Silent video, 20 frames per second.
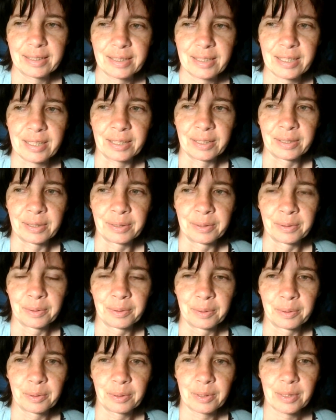
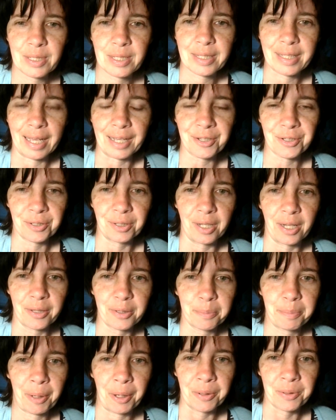to schedule all
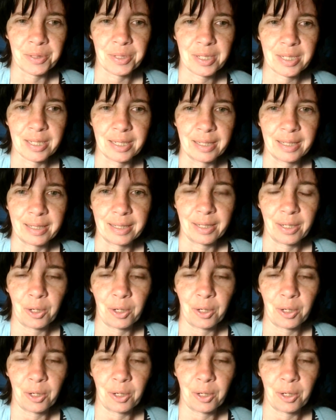the posts and